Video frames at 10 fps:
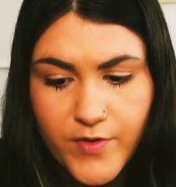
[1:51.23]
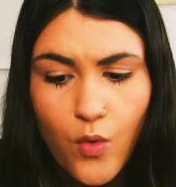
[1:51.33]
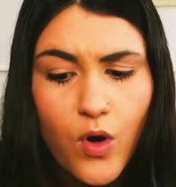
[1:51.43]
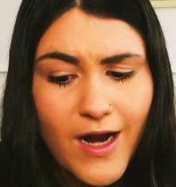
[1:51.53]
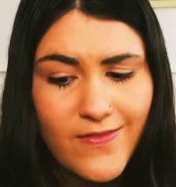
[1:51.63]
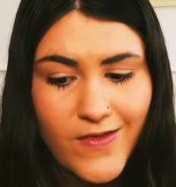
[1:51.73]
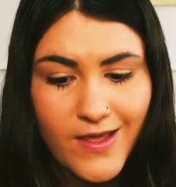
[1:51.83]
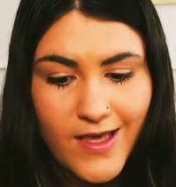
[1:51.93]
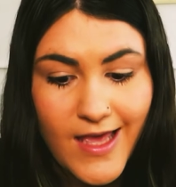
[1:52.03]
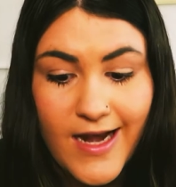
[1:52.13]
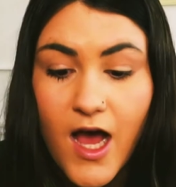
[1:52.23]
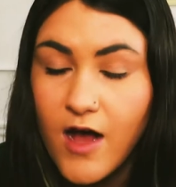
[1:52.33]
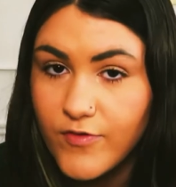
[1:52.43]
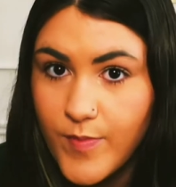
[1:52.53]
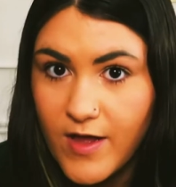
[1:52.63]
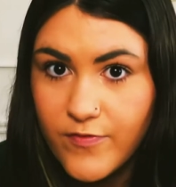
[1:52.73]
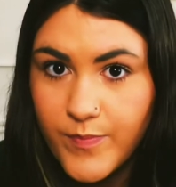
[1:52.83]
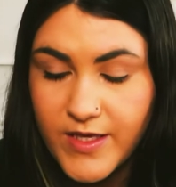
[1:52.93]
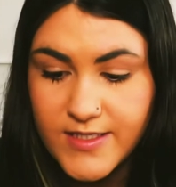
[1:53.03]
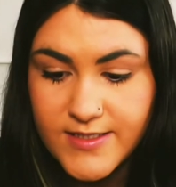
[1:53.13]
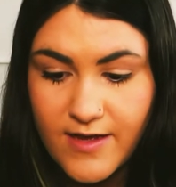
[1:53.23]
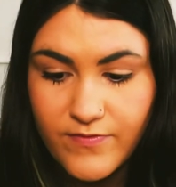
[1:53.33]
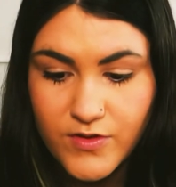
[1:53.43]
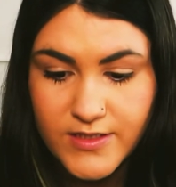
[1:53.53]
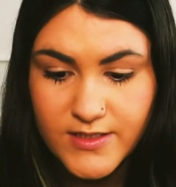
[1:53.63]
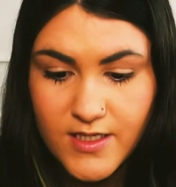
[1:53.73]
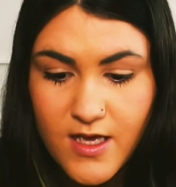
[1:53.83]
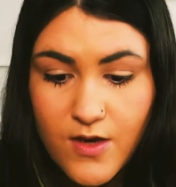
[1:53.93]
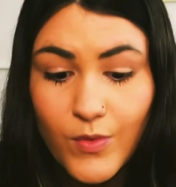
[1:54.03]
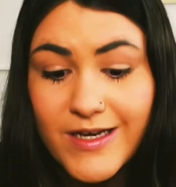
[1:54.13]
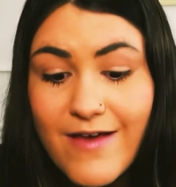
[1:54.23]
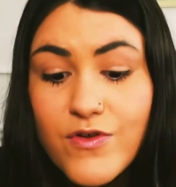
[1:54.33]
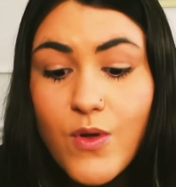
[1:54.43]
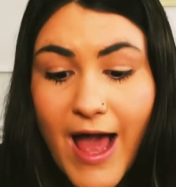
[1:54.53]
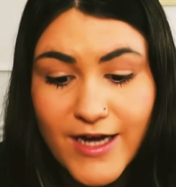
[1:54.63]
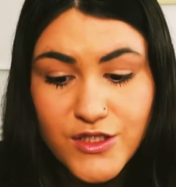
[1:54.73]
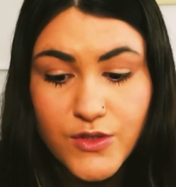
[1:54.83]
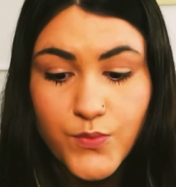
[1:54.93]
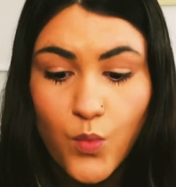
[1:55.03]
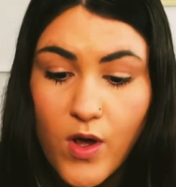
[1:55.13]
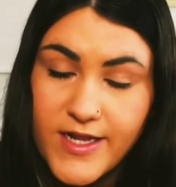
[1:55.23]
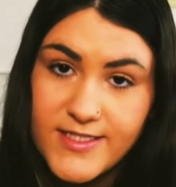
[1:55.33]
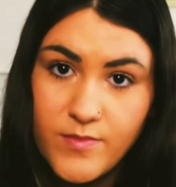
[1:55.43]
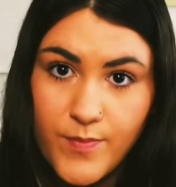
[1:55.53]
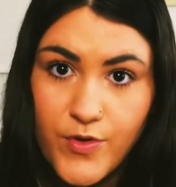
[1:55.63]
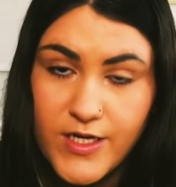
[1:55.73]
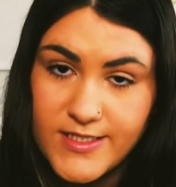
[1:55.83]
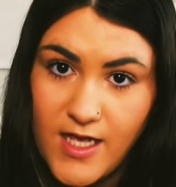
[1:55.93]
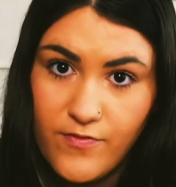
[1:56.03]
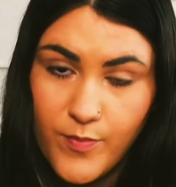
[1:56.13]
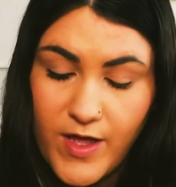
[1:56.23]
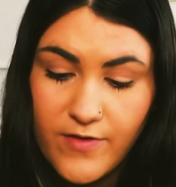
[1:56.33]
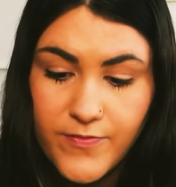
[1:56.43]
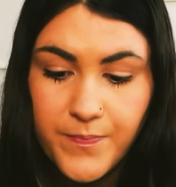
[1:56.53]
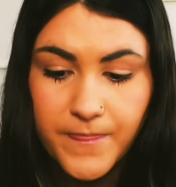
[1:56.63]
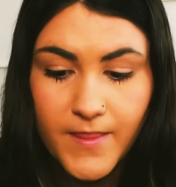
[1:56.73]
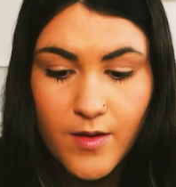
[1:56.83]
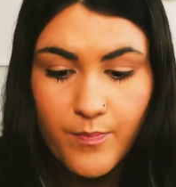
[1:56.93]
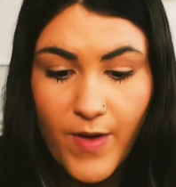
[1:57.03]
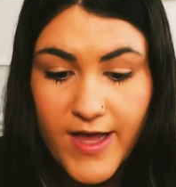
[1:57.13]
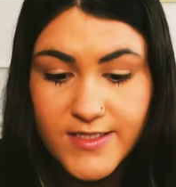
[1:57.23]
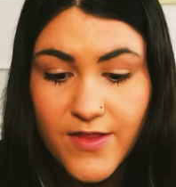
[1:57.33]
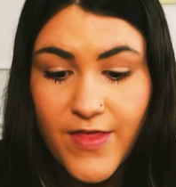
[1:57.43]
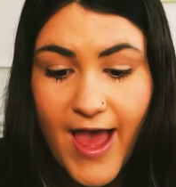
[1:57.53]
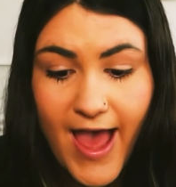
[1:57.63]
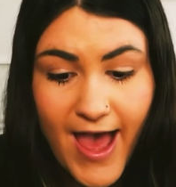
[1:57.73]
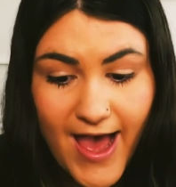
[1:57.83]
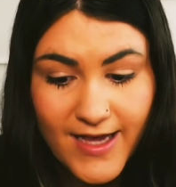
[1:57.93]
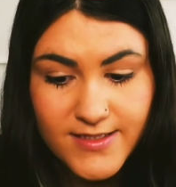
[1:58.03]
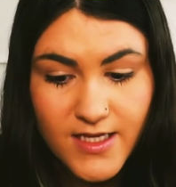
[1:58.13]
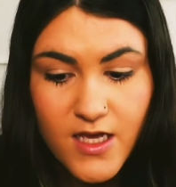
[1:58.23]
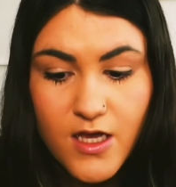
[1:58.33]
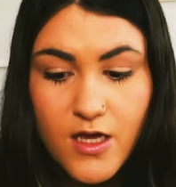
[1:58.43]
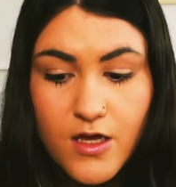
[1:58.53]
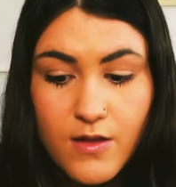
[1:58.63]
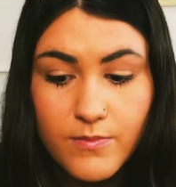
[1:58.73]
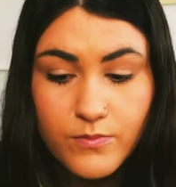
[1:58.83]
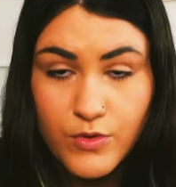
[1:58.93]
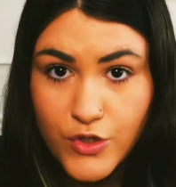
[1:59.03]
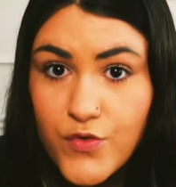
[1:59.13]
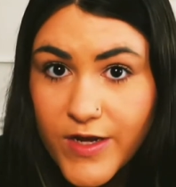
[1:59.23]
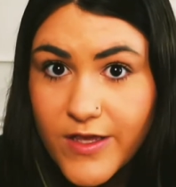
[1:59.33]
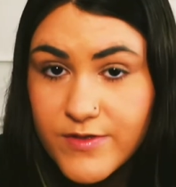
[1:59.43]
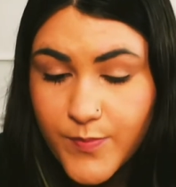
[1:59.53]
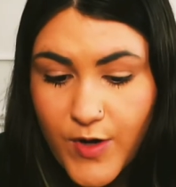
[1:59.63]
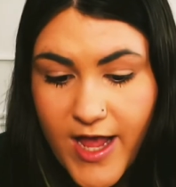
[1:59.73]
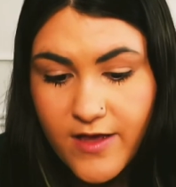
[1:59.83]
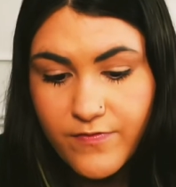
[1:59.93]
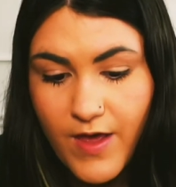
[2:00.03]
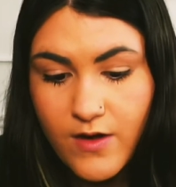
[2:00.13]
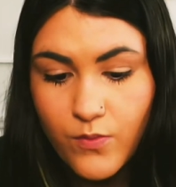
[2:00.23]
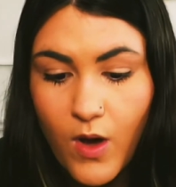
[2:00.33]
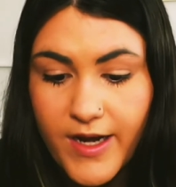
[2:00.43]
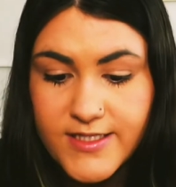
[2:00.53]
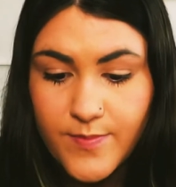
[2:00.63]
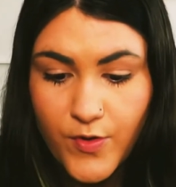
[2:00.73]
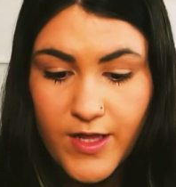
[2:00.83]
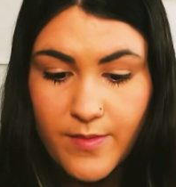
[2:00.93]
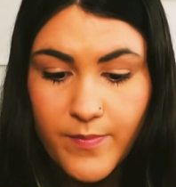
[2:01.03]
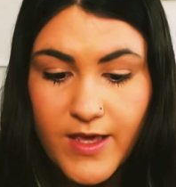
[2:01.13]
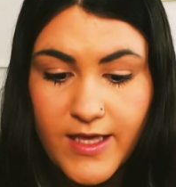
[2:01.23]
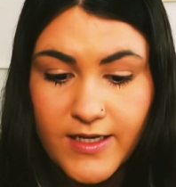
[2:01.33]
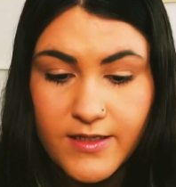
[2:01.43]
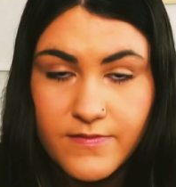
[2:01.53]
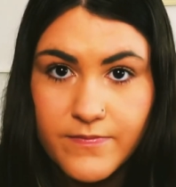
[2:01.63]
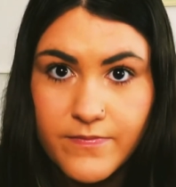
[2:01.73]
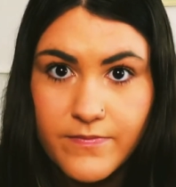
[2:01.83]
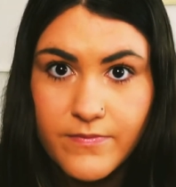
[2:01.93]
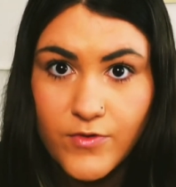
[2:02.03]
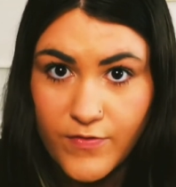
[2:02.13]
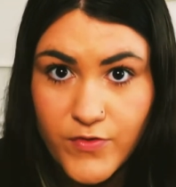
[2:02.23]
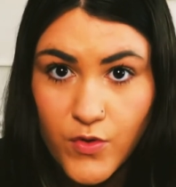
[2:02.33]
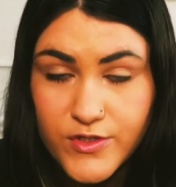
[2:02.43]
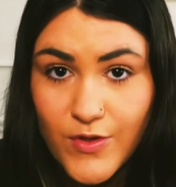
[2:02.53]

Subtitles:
or I think in Hufflepuff, because Neville actually wanted to be put into Hufflepuff, but the hat knew that he was brave and wanted to put him in Gryffindor.